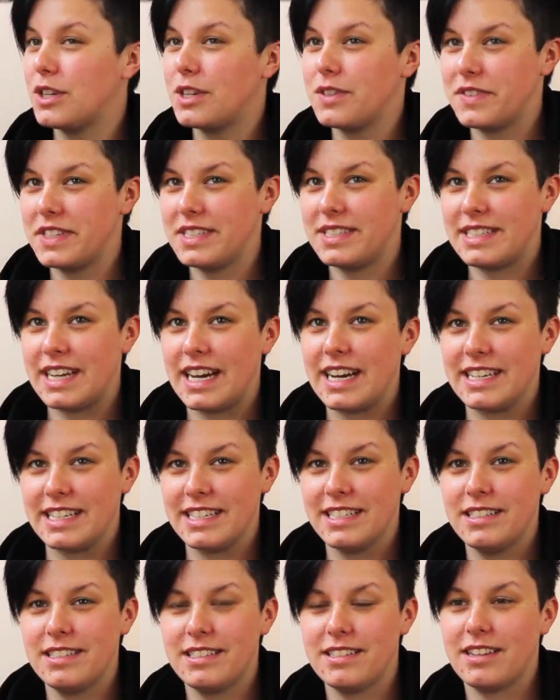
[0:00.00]
photography
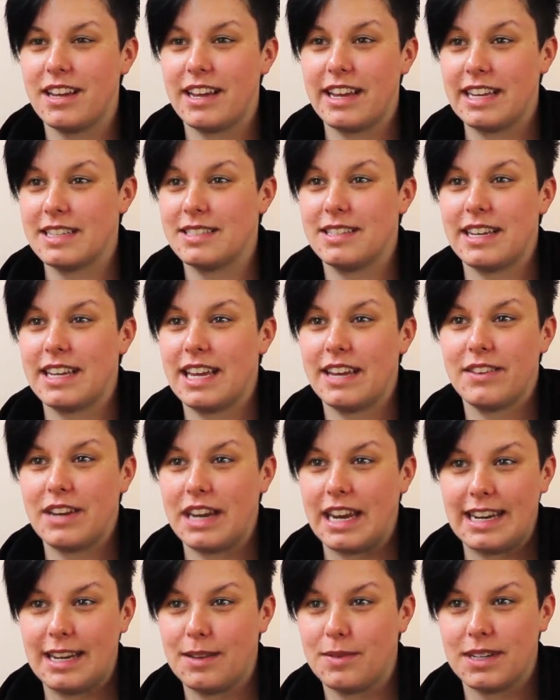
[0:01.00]
started, I guess, like
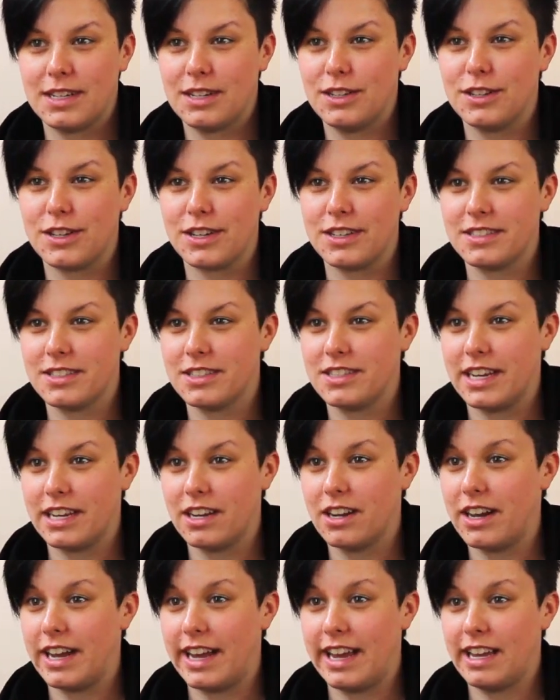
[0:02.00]
anyone who goes to
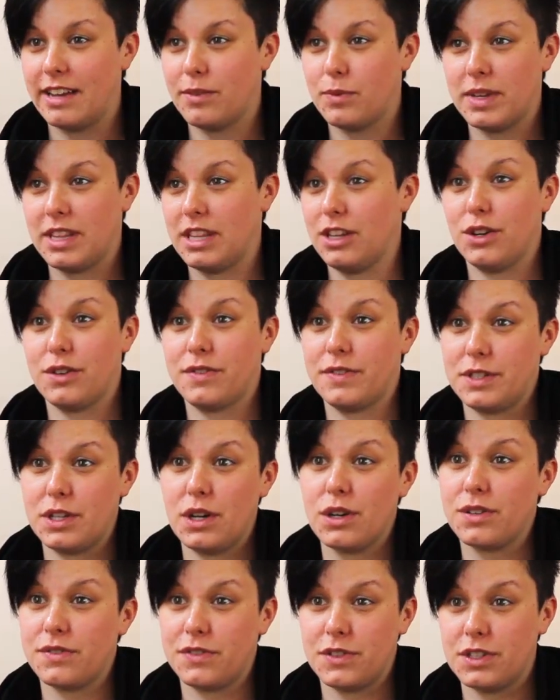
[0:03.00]
Shanghai, whether you're a
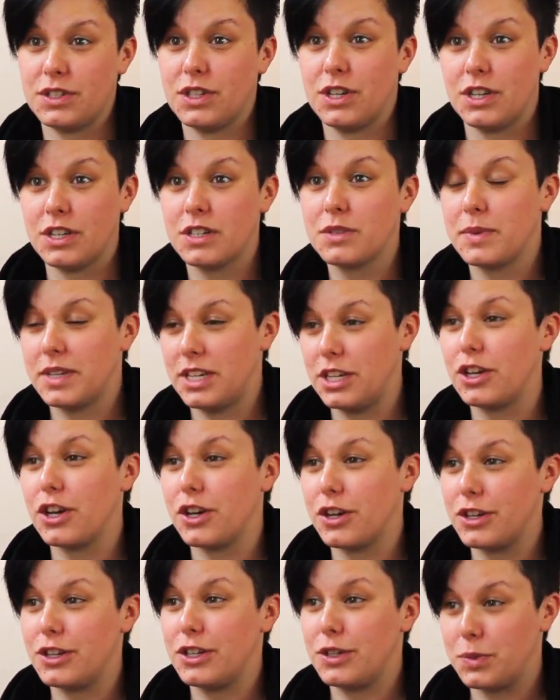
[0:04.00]
photographer or not, when you
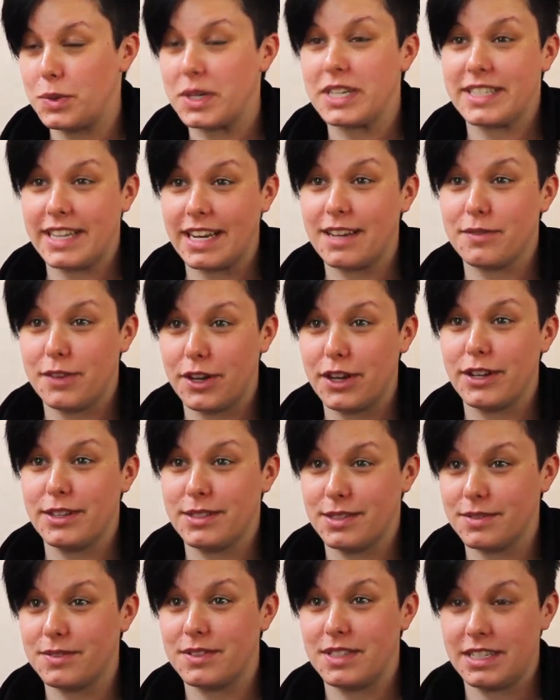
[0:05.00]
go, you want to take
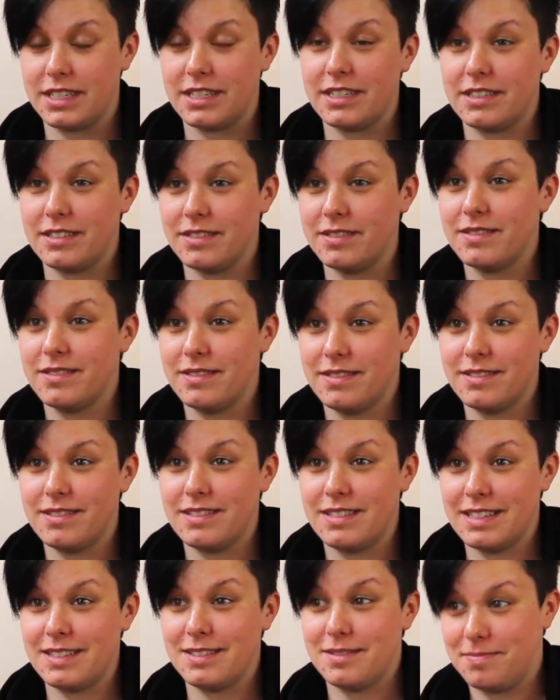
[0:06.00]
photos of
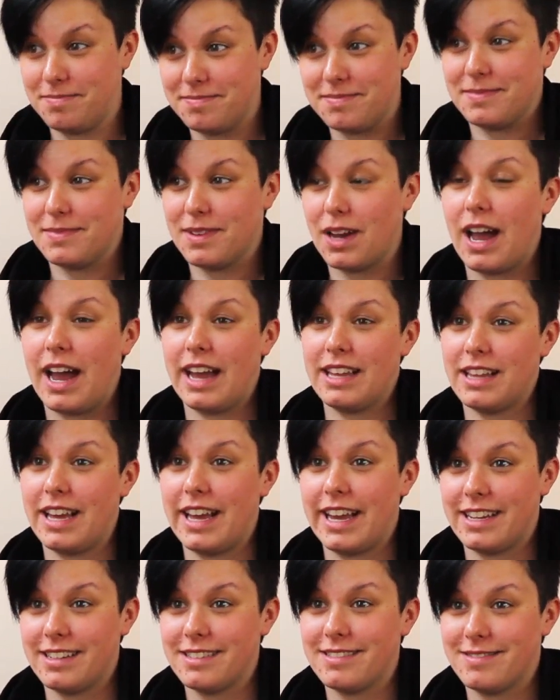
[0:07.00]
the
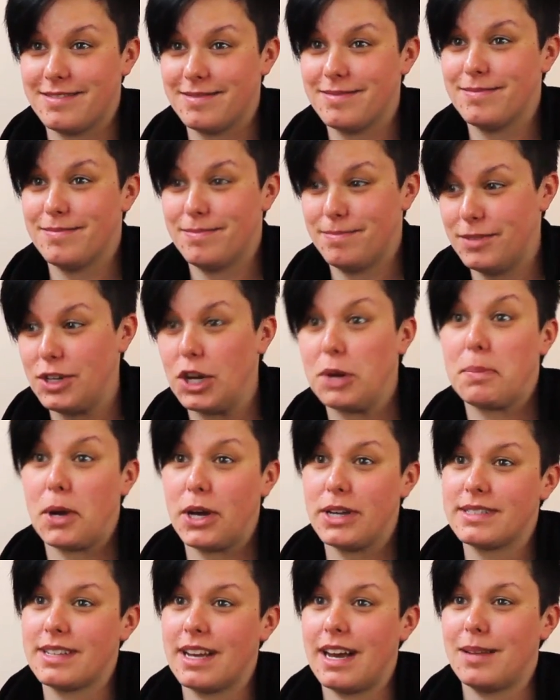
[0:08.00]
highlight, you know,
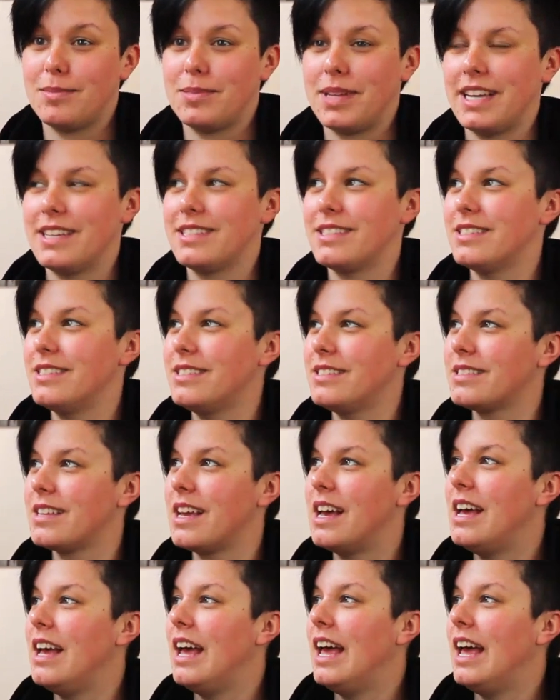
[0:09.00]
postcard places.